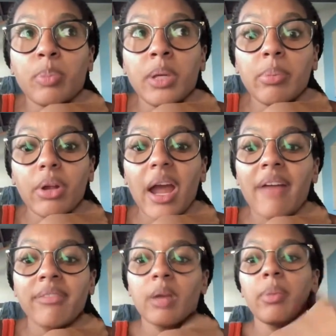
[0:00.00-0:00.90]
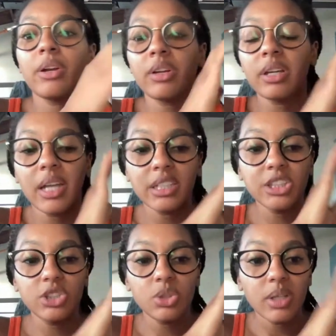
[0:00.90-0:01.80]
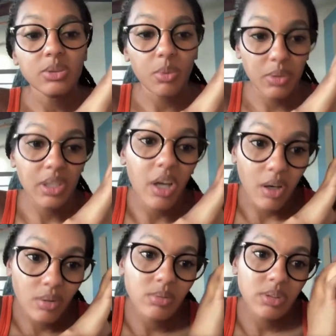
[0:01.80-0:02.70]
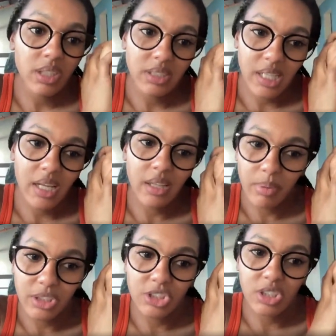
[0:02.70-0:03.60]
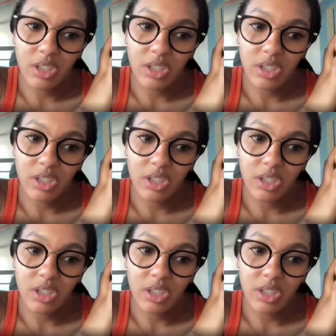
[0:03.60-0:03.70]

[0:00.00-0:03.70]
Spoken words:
people are having a better connection to us when we go to take the pictures